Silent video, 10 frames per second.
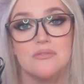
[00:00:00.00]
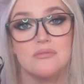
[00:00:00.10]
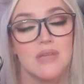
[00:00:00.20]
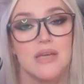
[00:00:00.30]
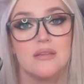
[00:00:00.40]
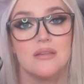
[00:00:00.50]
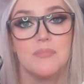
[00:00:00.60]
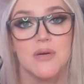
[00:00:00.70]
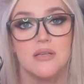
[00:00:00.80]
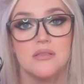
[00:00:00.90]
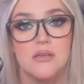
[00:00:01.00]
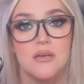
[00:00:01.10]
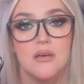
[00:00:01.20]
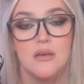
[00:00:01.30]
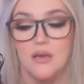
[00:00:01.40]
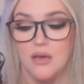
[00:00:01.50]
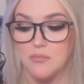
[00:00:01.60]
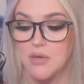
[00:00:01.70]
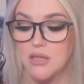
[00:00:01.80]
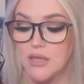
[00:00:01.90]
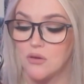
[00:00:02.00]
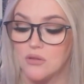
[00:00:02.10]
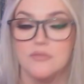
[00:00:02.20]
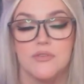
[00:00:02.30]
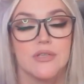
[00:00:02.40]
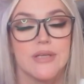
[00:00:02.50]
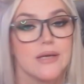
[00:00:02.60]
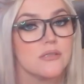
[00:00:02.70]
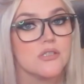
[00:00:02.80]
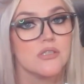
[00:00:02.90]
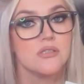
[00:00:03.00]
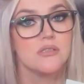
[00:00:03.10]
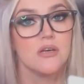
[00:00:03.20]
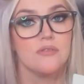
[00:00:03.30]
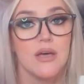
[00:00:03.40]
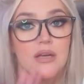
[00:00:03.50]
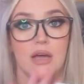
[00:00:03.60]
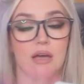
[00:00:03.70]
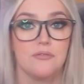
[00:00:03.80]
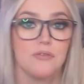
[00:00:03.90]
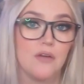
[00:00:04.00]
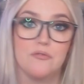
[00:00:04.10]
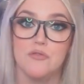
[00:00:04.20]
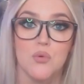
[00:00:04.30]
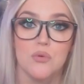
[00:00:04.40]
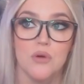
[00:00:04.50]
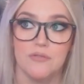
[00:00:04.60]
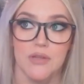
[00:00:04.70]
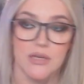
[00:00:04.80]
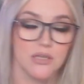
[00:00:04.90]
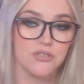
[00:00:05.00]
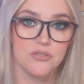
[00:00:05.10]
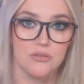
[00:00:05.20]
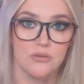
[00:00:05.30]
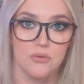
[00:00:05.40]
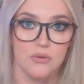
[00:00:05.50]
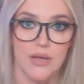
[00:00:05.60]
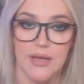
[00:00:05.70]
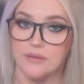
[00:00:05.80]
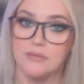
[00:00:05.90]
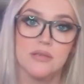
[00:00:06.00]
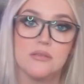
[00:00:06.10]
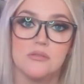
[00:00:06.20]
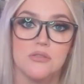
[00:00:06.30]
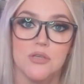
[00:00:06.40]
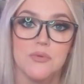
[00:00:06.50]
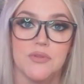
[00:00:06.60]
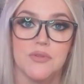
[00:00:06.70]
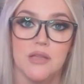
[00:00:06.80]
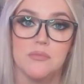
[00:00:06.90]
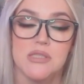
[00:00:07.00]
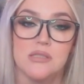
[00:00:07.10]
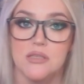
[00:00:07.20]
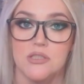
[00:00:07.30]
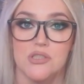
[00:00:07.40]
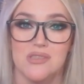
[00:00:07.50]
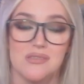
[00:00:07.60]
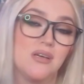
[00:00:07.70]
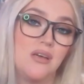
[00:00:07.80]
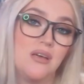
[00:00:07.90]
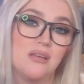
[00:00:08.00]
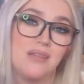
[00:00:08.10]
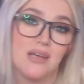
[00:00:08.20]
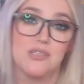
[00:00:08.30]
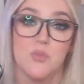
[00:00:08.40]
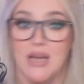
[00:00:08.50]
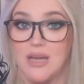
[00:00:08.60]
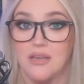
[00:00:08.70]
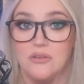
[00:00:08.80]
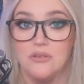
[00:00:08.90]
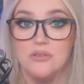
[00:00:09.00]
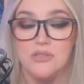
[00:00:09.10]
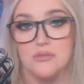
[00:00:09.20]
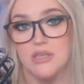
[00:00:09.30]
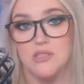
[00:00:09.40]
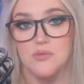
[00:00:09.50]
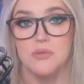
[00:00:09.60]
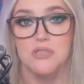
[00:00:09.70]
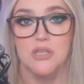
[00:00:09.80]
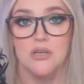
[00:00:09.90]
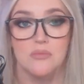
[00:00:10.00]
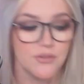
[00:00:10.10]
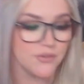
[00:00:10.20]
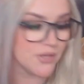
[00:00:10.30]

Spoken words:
like that brand. I like all of their textures and stuff, and I've no affiliation or anything to do with Elemis. It's just that's what I use, so that's what I'm sharing with you.